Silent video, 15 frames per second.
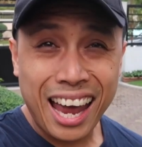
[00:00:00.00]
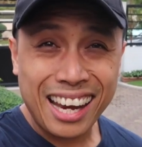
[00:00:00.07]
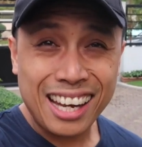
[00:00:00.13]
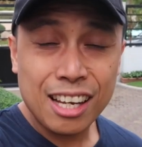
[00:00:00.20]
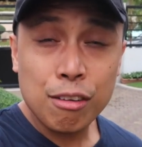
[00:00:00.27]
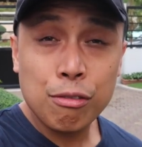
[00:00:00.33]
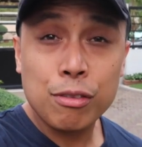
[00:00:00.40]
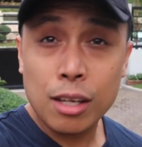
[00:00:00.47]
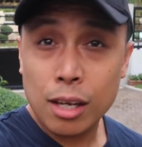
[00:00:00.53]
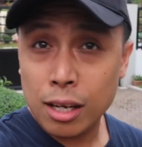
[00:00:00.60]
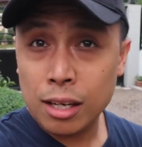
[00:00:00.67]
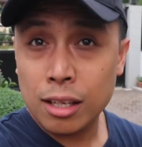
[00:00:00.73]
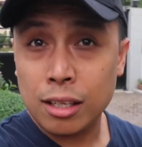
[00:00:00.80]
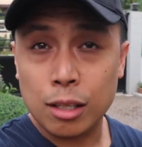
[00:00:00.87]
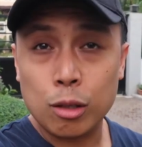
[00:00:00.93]
I lived
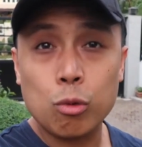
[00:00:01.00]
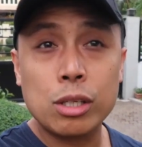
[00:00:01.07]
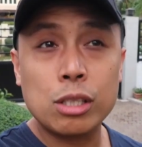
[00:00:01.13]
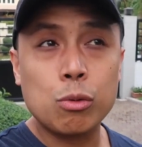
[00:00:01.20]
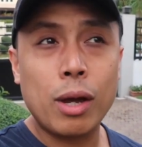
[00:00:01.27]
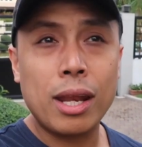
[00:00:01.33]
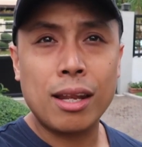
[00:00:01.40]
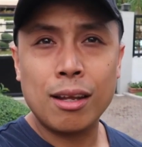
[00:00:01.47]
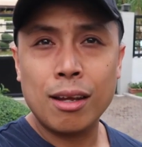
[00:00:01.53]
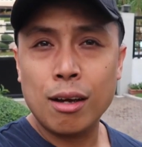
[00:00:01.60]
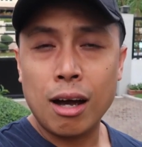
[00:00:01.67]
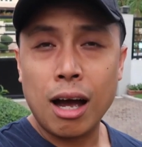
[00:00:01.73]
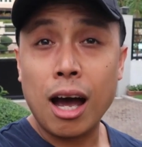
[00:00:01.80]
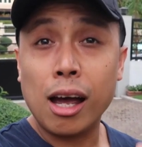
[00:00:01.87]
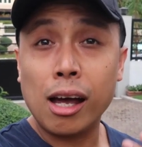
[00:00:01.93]
in it was when
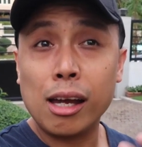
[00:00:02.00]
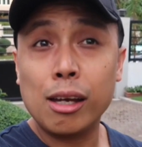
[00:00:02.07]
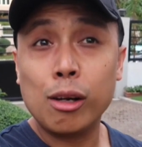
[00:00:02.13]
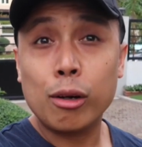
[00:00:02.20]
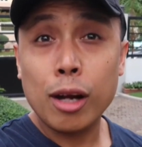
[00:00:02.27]
I